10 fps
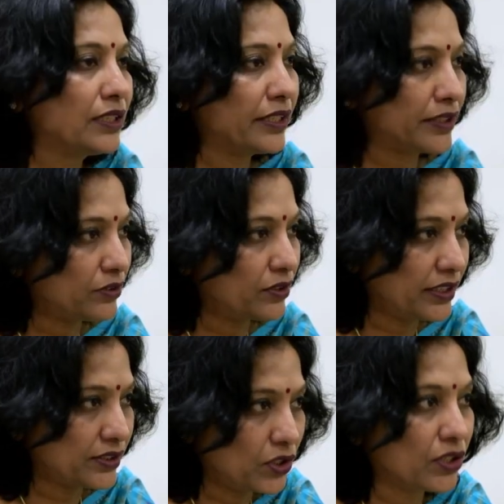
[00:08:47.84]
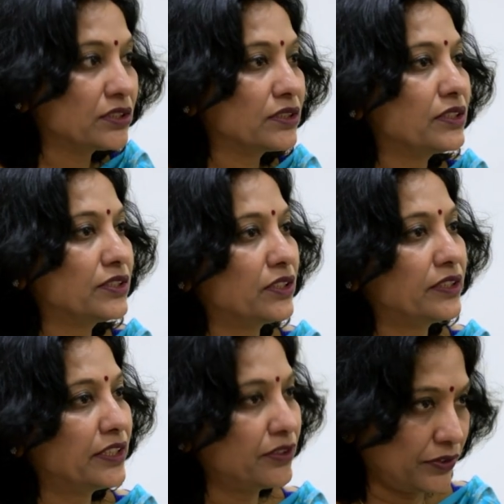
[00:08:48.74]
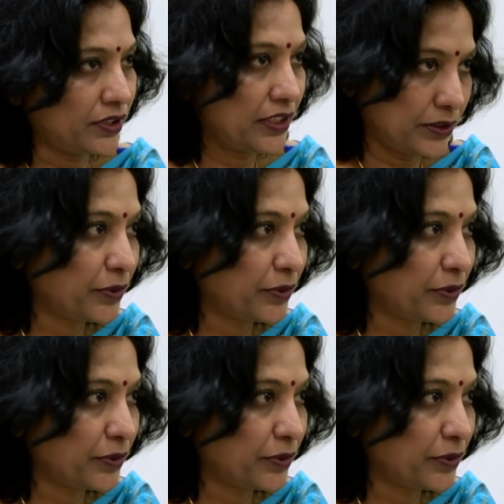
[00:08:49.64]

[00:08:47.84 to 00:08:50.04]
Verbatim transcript: Like nice hostels are there for us